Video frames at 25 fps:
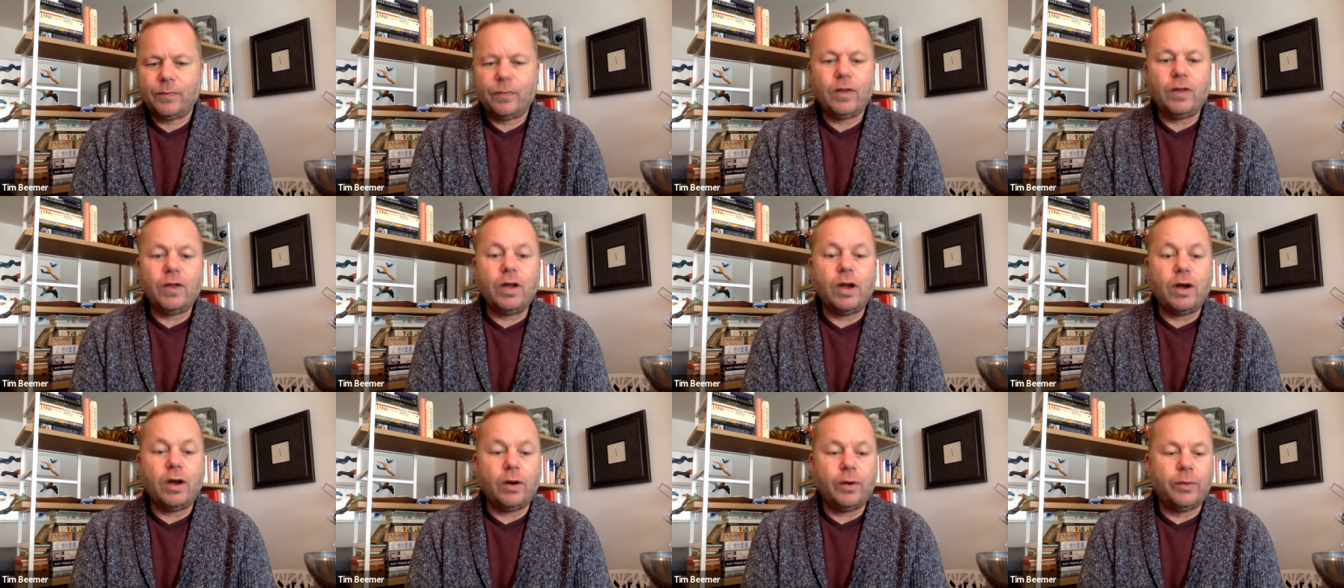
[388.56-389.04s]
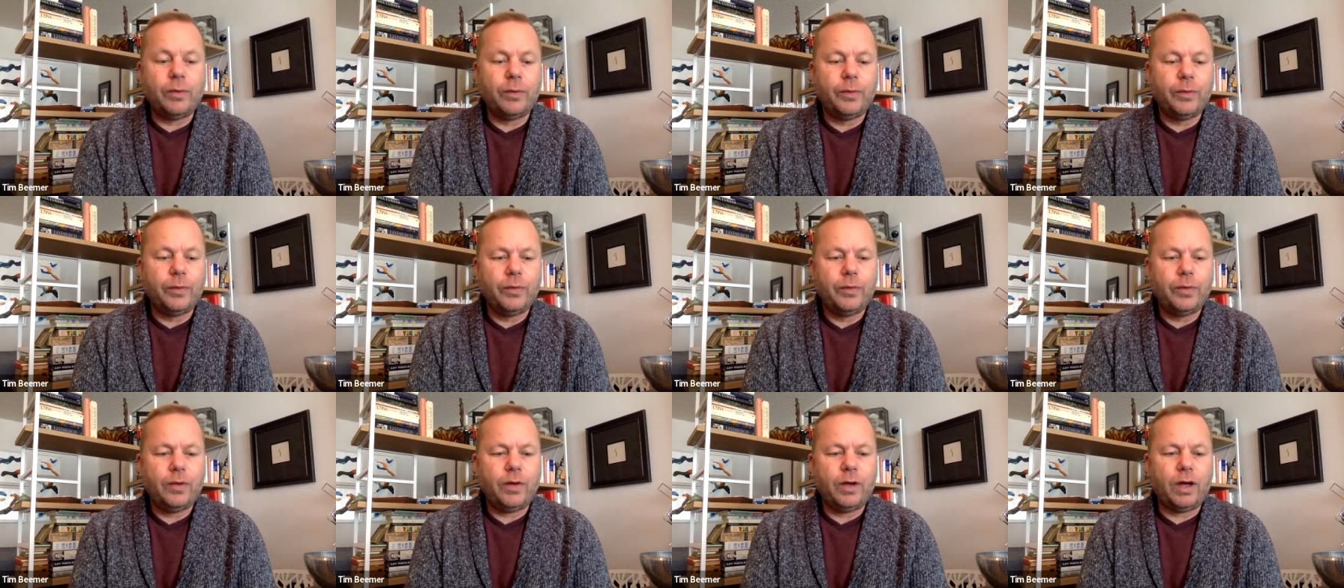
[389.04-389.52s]
no,
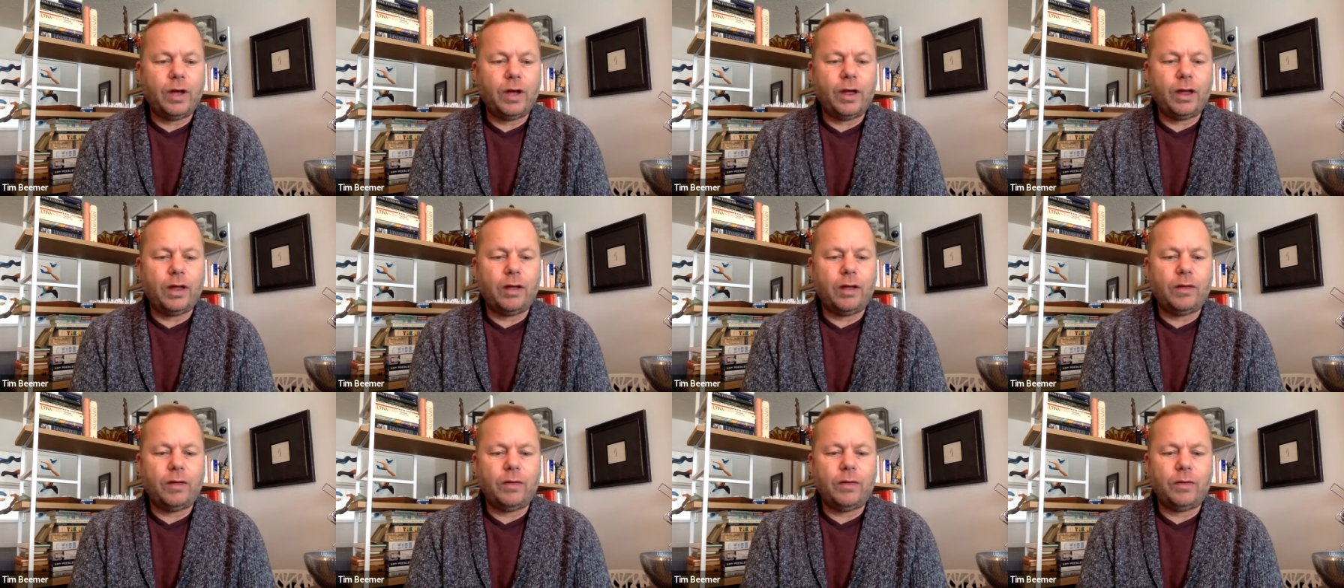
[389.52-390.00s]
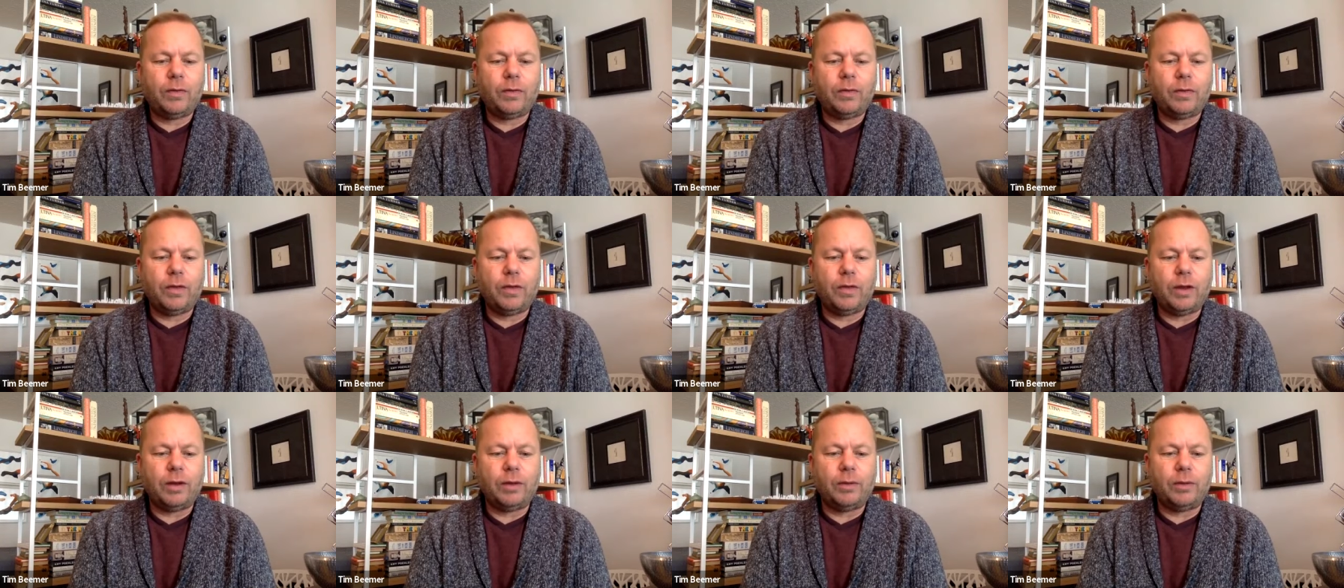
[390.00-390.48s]
uh,
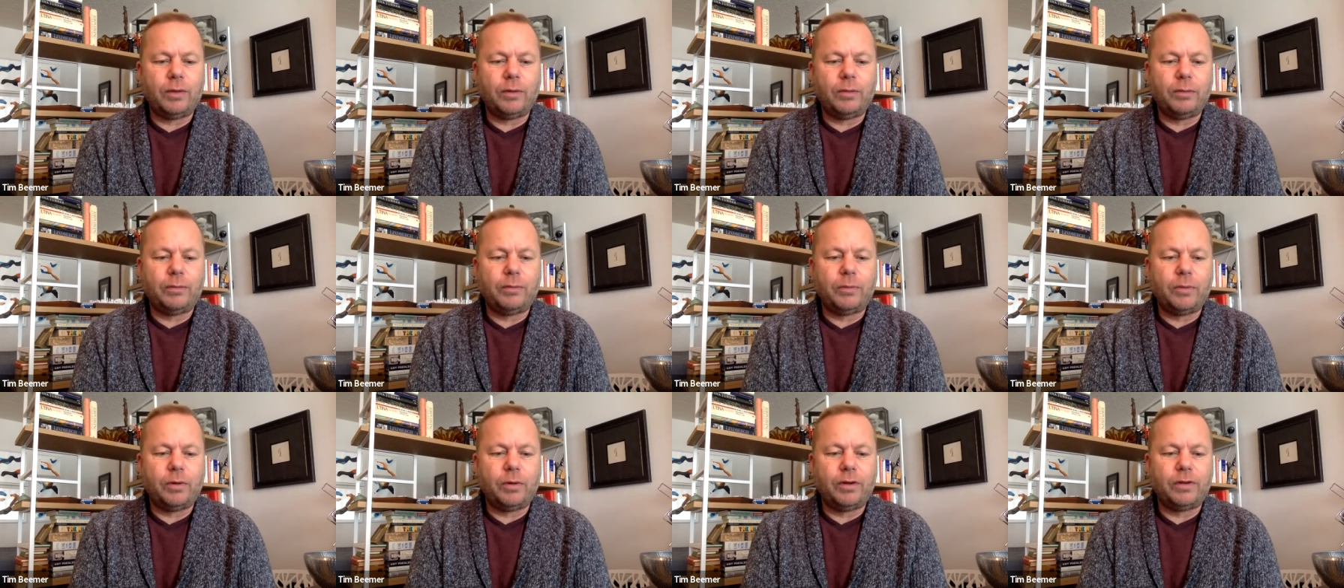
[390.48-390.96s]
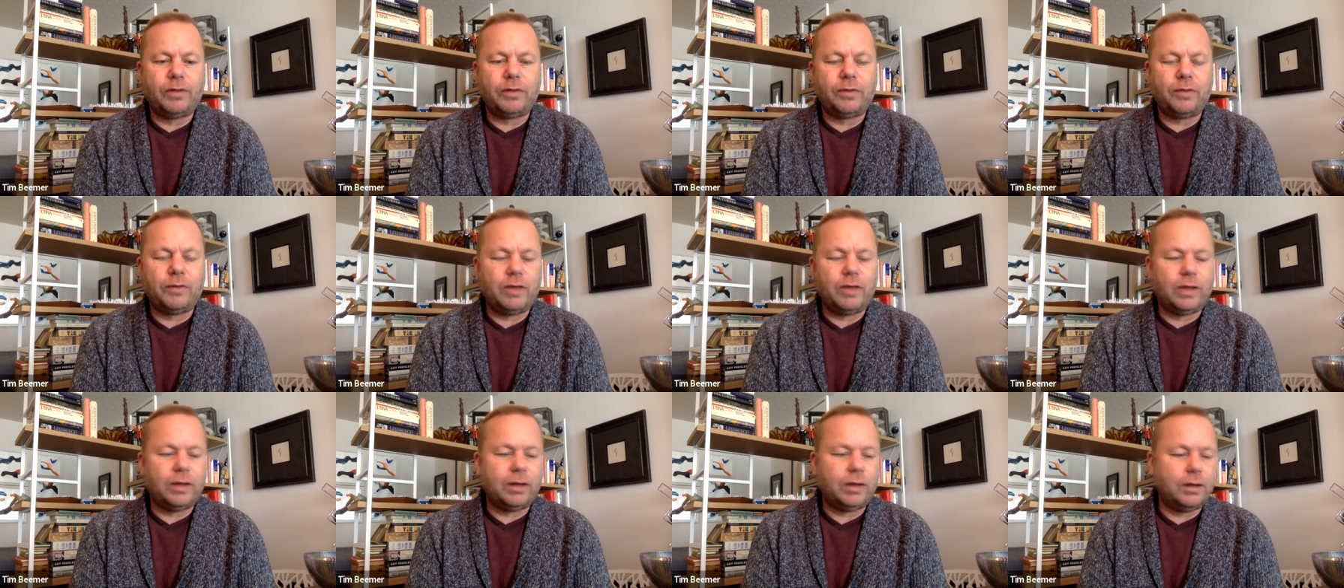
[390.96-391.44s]
you know the morals of
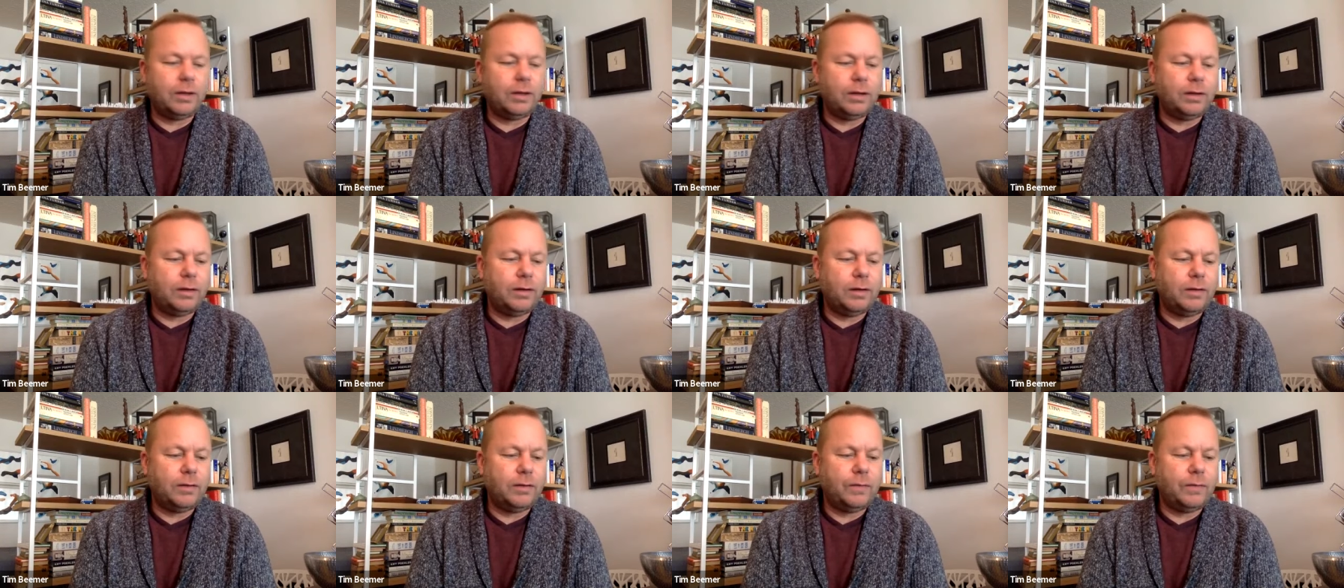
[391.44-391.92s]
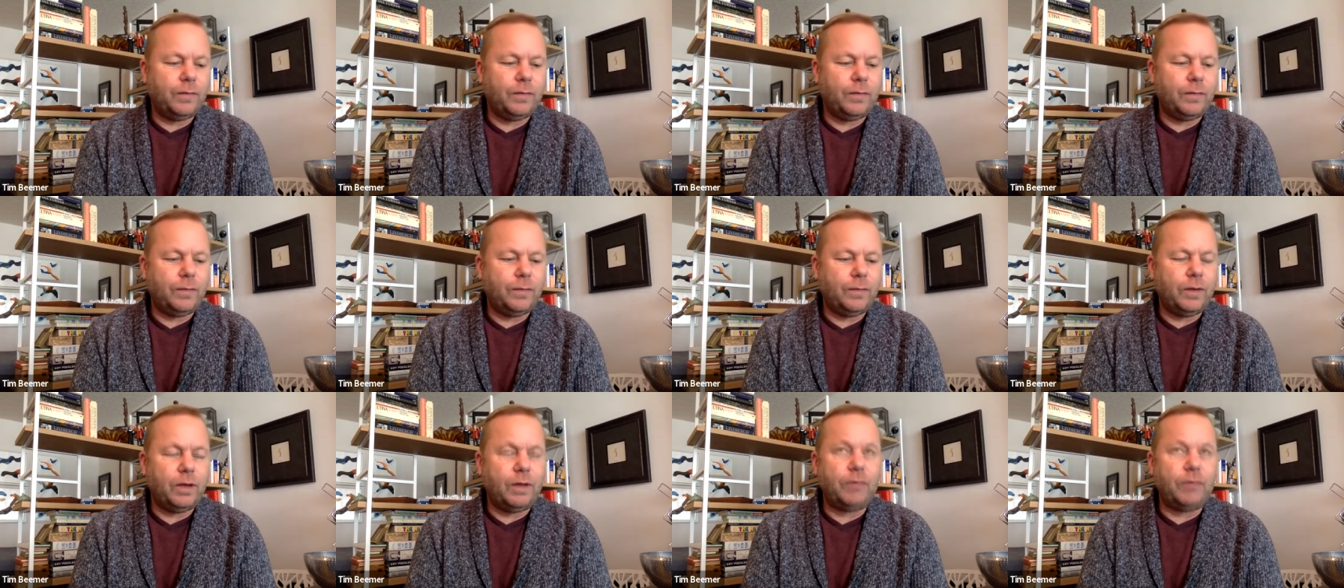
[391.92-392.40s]
the
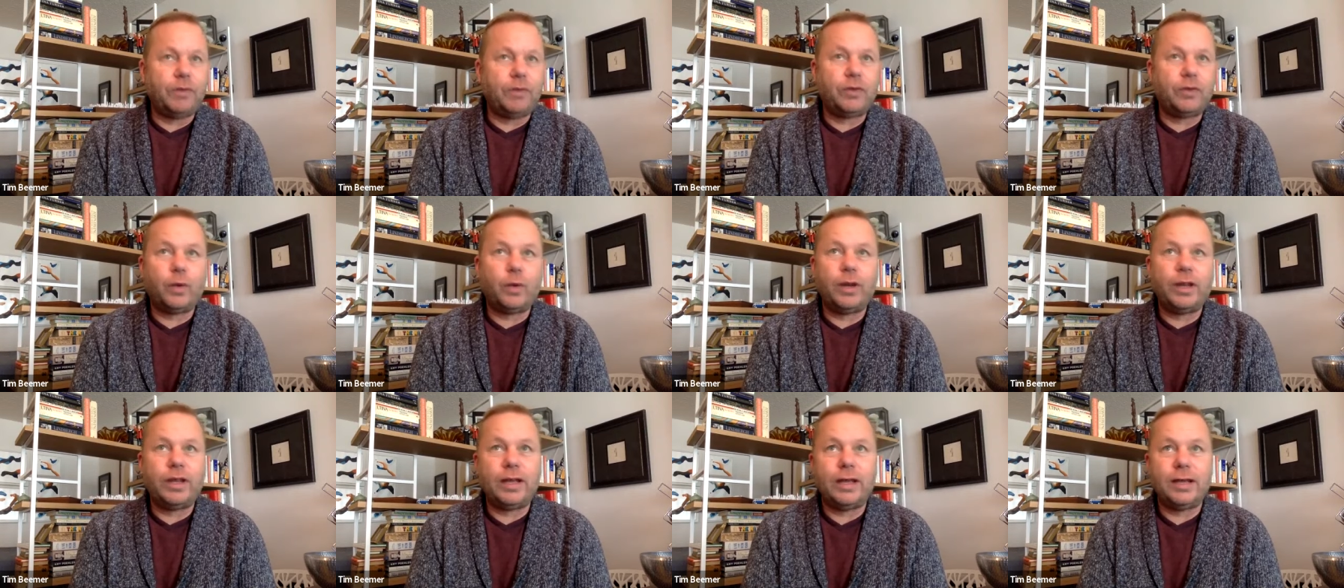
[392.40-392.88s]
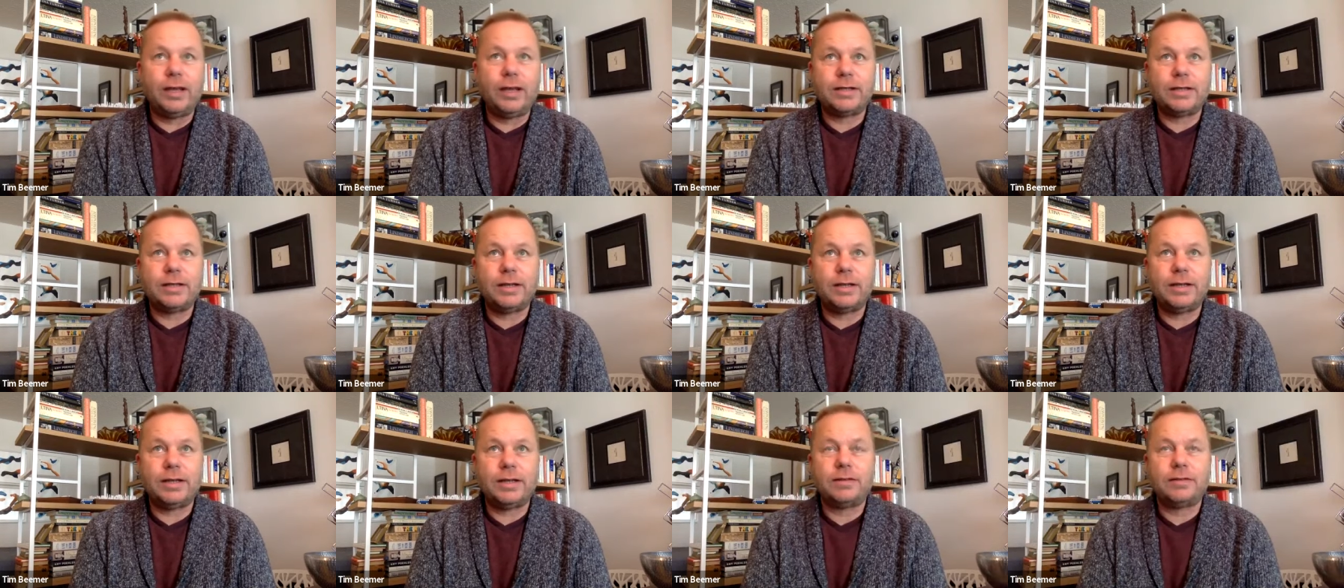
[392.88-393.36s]
of the
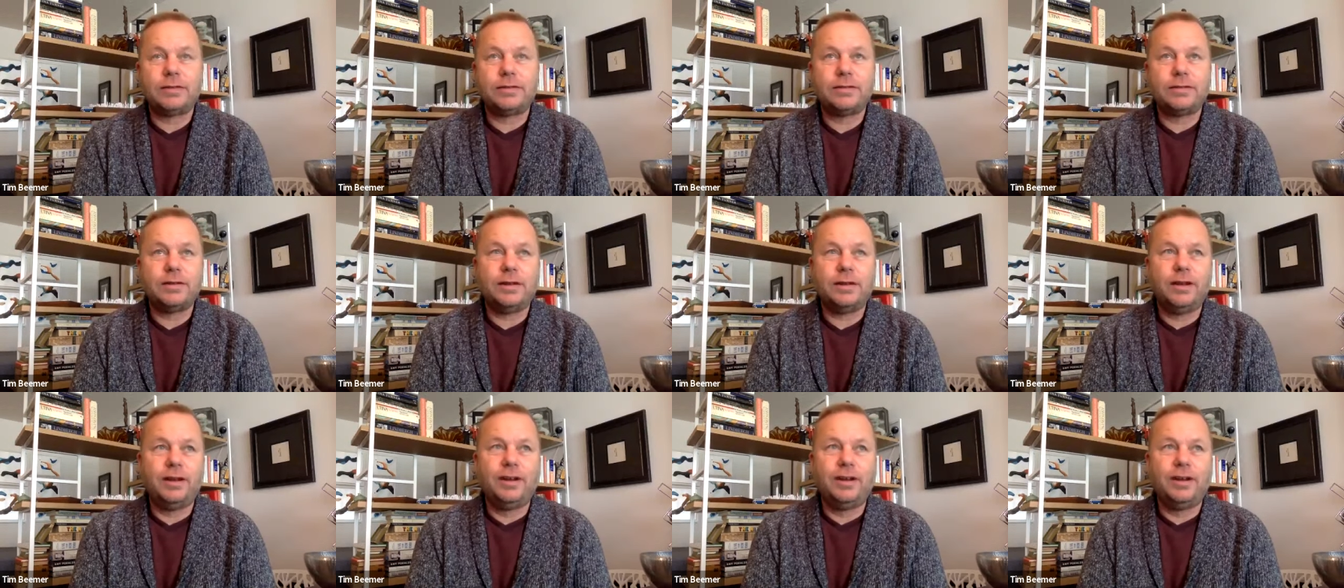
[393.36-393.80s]
2018s